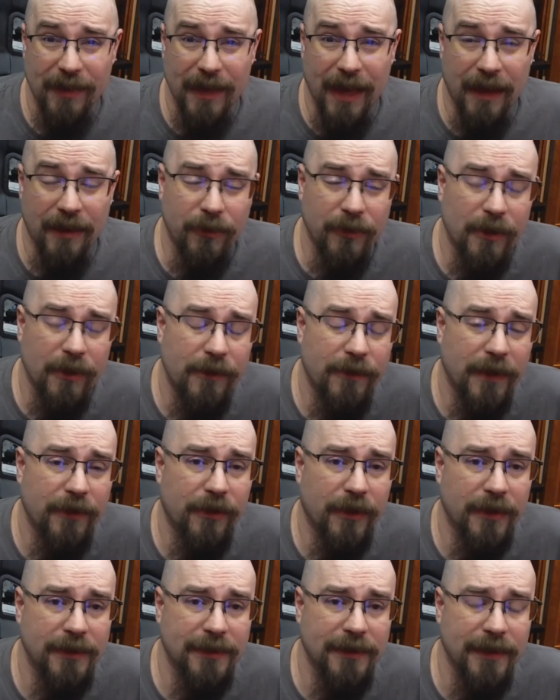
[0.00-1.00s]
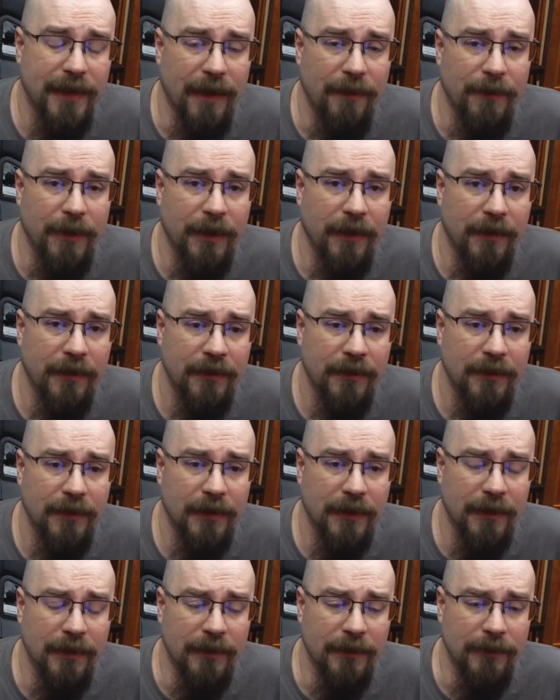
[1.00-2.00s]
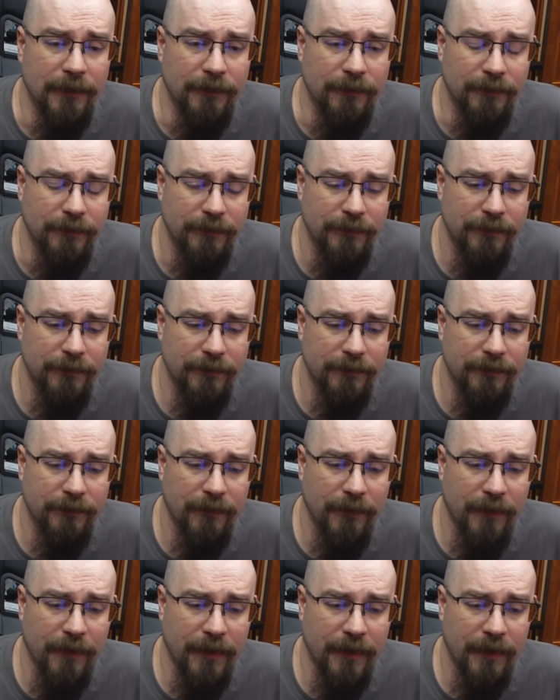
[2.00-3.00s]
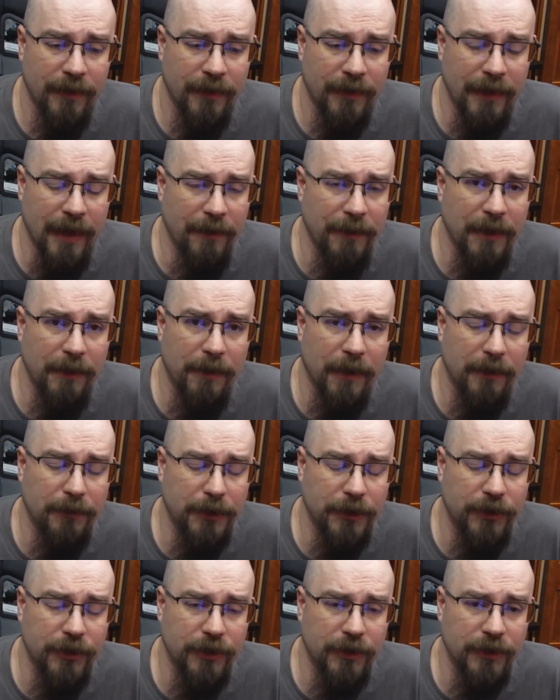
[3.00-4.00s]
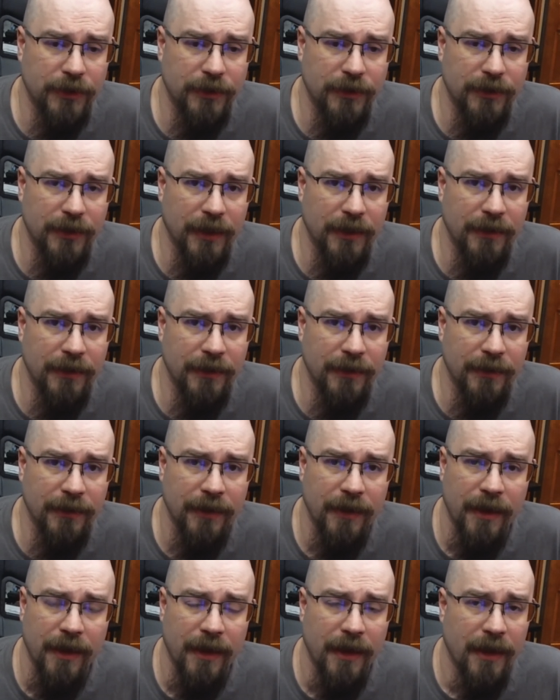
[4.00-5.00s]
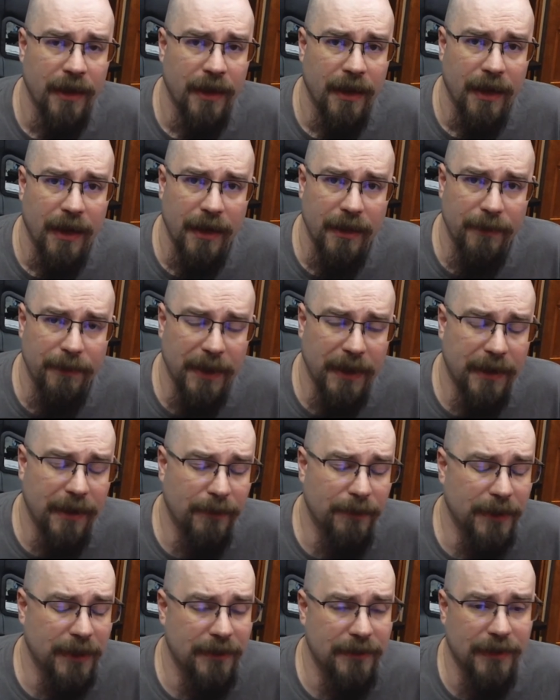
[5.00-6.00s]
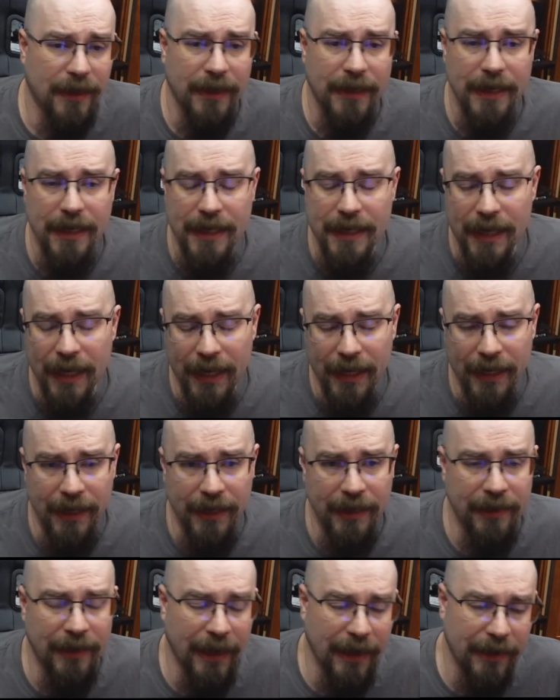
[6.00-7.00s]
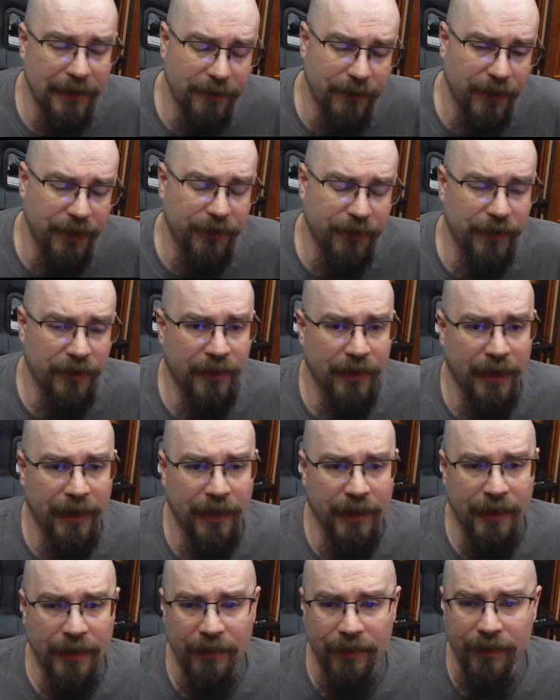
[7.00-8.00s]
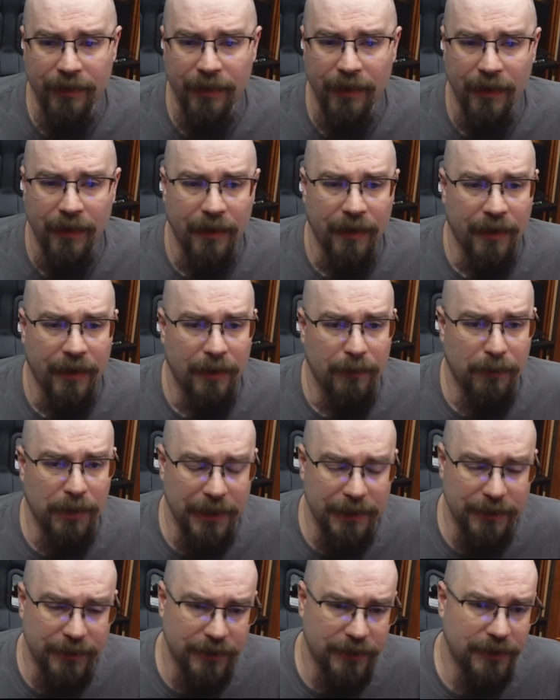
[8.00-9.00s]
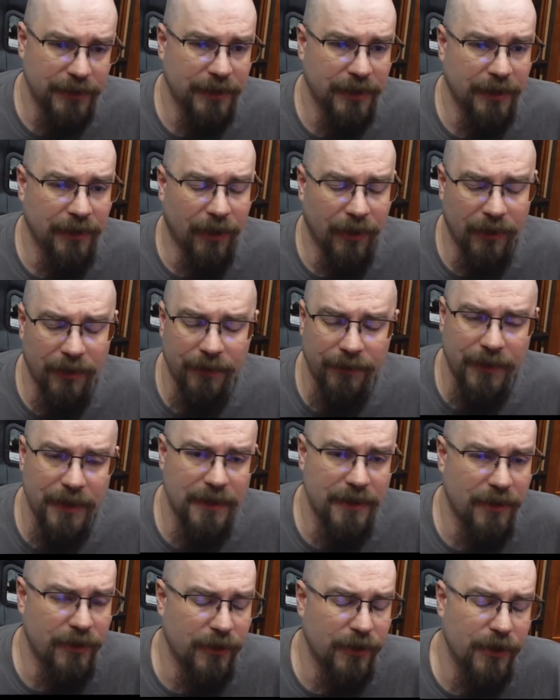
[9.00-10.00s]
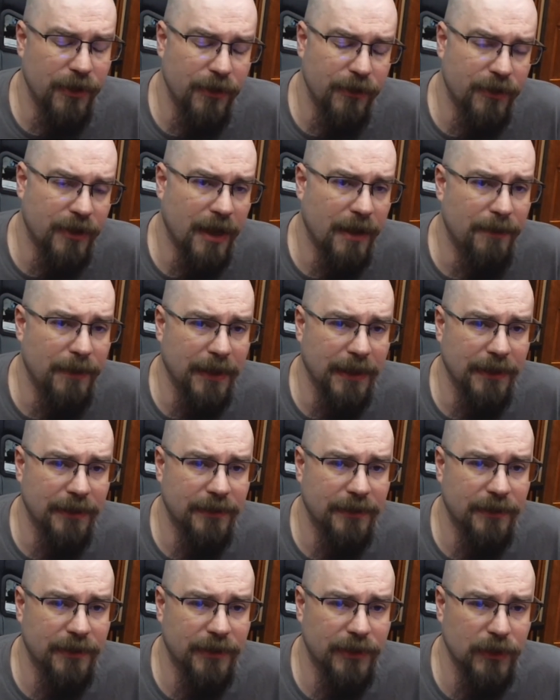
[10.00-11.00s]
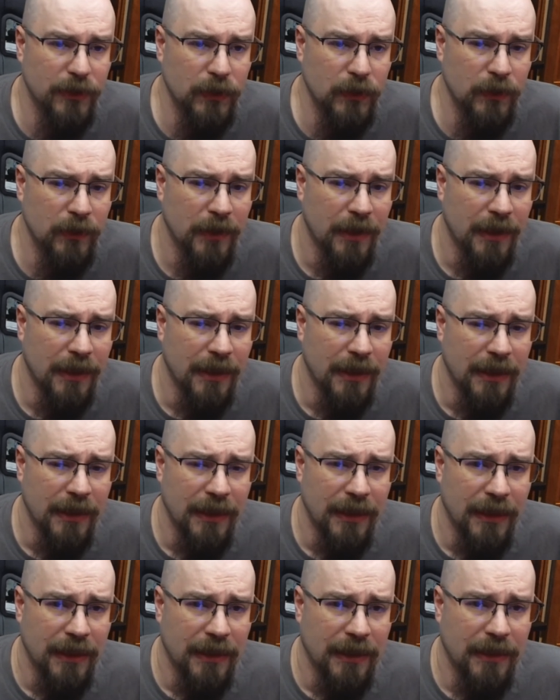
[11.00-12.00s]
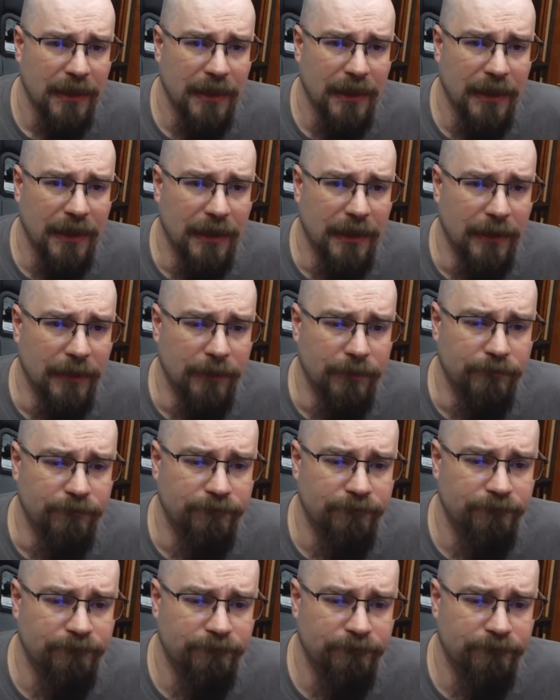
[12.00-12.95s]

I don't know if I trust the gaming. Um, the gaming publishers and the and the big companies like E A and Activision and Blizzard and all of these other huge companies to um